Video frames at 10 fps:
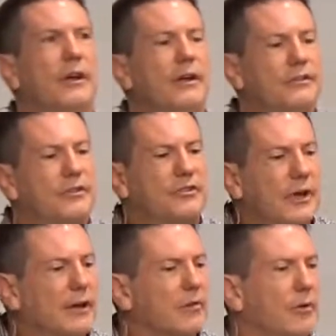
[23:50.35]
is the
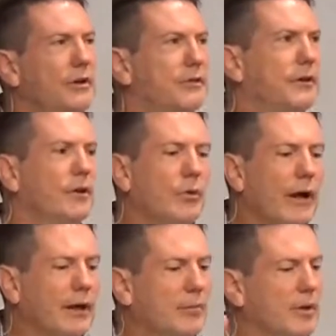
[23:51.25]
second reason you and
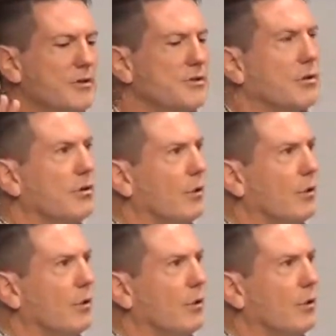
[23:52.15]
I can be assured